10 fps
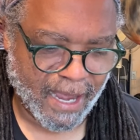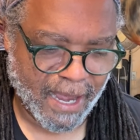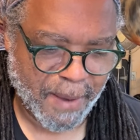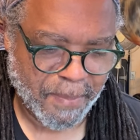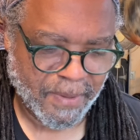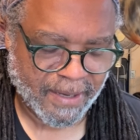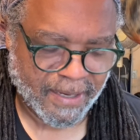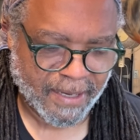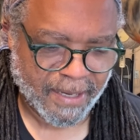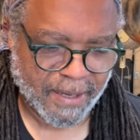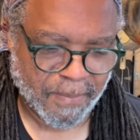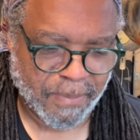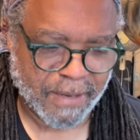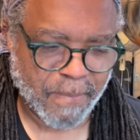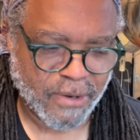Um,
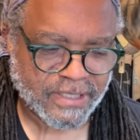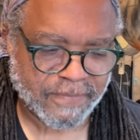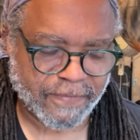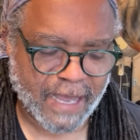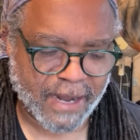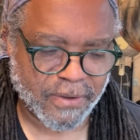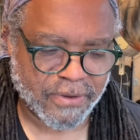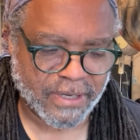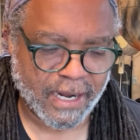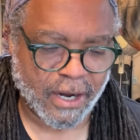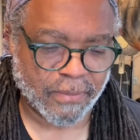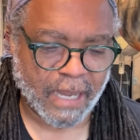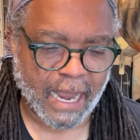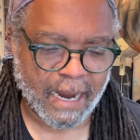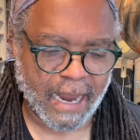but most flat earther, you
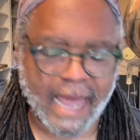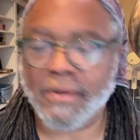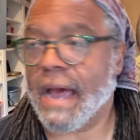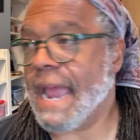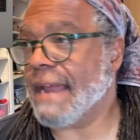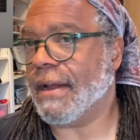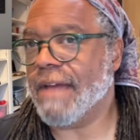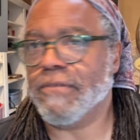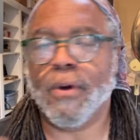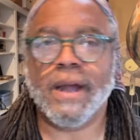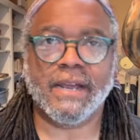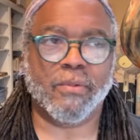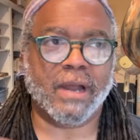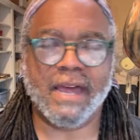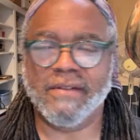know, I, I don't, I have no
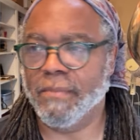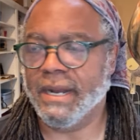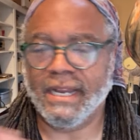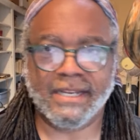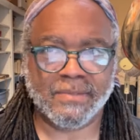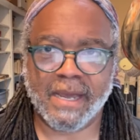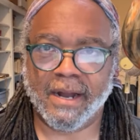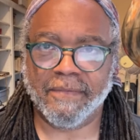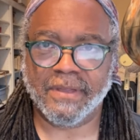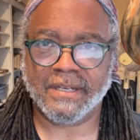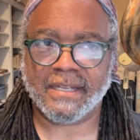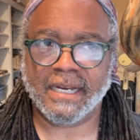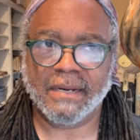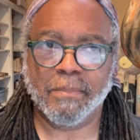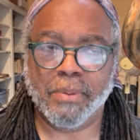idea what kind of money he's made off
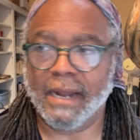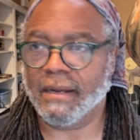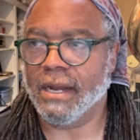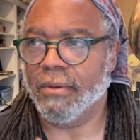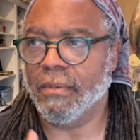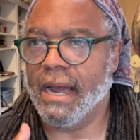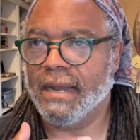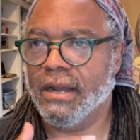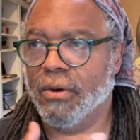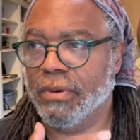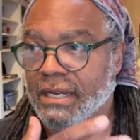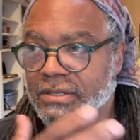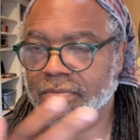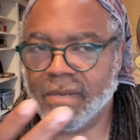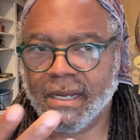this thing, but I, uh, you know, I know
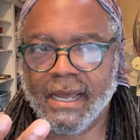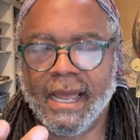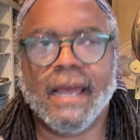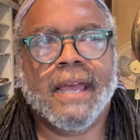he's. Mm.